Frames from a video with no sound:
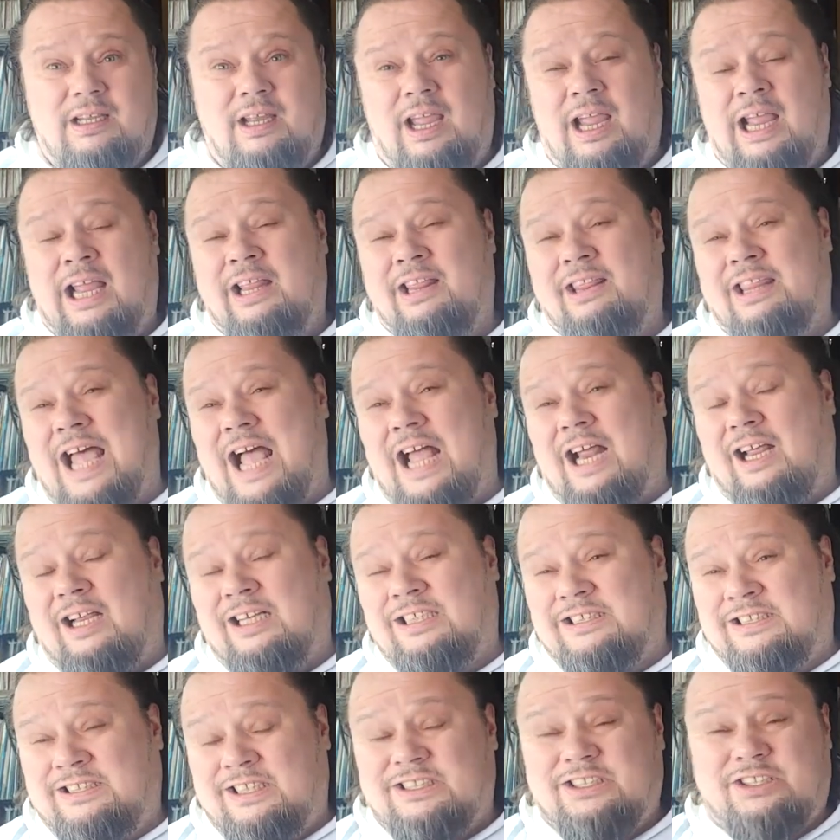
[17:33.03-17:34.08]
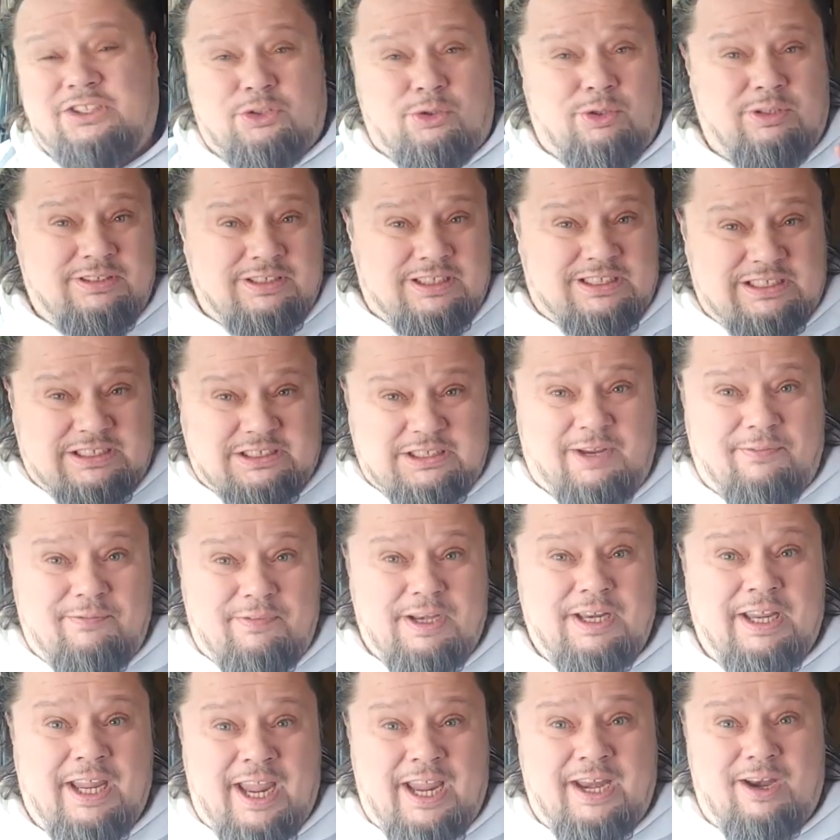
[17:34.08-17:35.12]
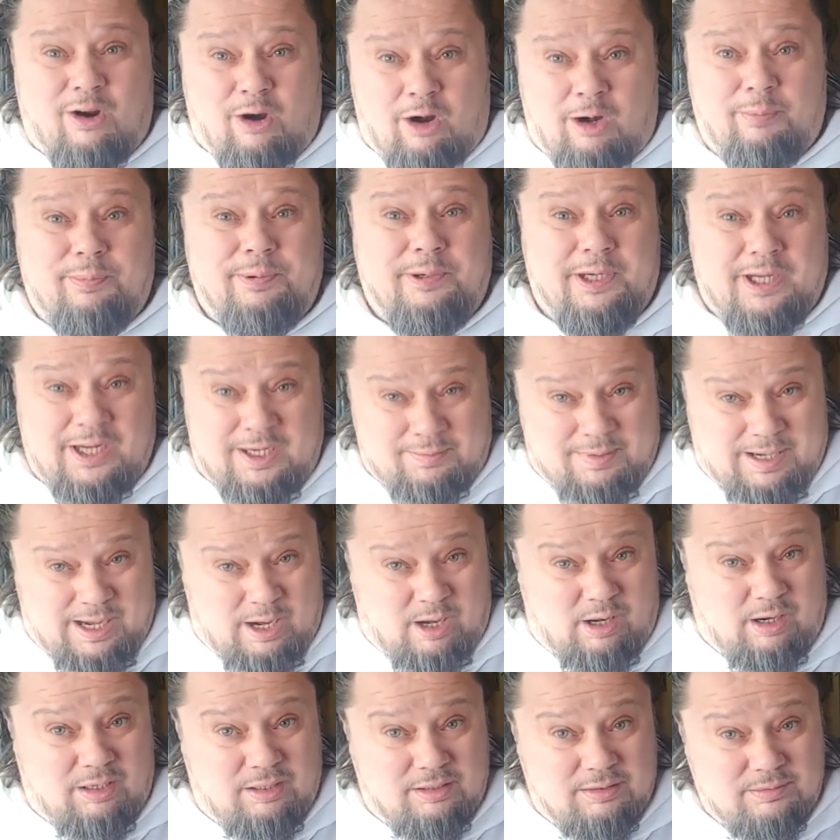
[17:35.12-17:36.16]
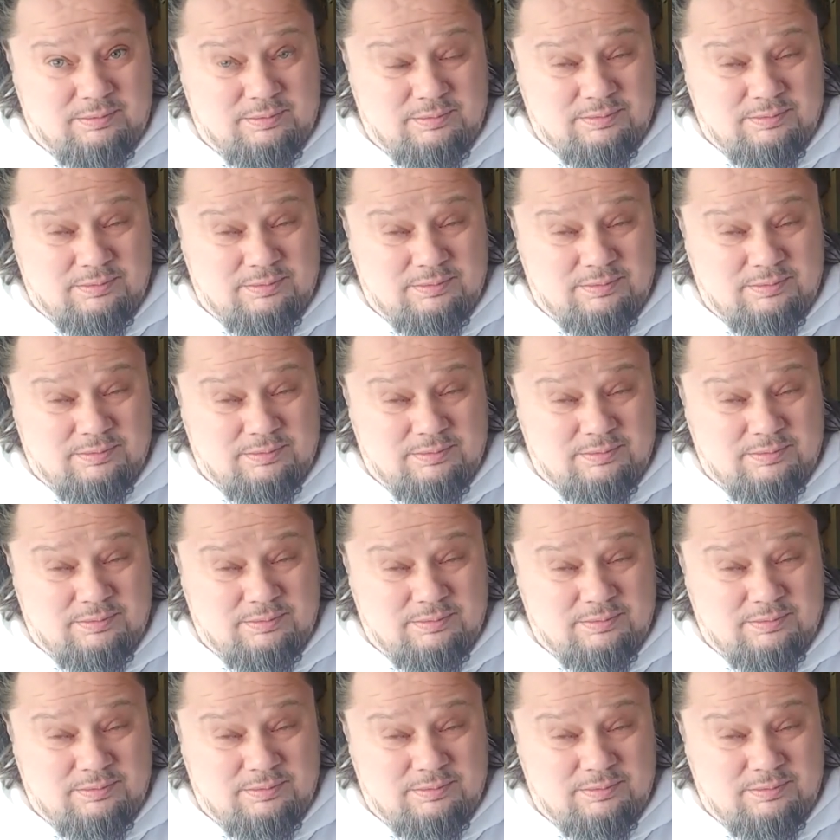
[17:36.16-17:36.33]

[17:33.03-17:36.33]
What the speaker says: And that exists during the 78 RPM era,